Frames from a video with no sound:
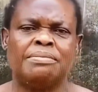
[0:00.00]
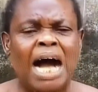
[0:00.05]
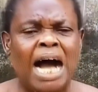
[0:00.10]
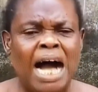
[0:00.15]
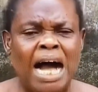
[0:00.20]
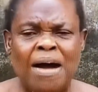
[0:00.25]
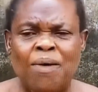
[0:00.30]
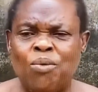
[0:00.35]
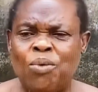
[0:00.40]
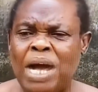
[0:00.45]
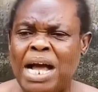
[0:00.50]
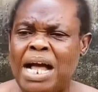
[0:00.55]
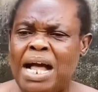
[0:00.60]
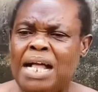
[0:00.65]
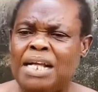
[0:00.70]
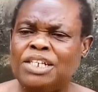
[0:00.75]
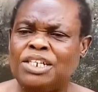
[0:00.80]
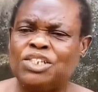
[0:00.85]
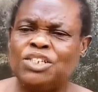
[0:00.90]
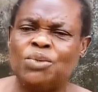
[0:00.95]
And while
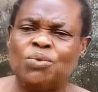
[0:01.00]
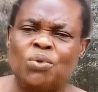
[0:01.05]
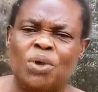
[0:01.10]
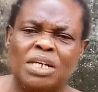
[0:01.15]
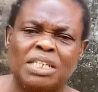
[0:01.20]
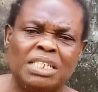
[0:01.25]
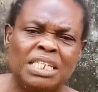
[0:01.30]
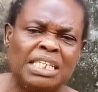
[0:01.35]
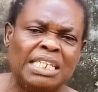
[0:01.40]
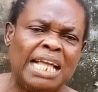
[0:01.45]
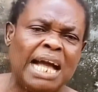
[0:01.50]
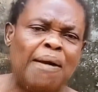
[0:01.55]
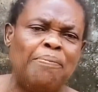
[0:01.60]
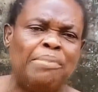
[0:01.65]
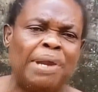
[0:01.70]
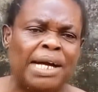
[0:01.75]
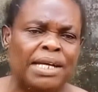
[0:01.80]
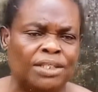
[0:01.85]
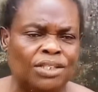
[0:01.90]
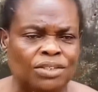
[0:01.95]
she was in that
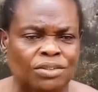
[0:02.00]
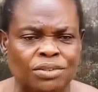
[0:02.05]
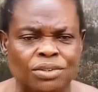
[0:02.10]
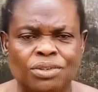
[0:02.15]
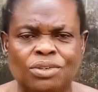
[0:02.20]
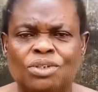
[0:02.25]
my two,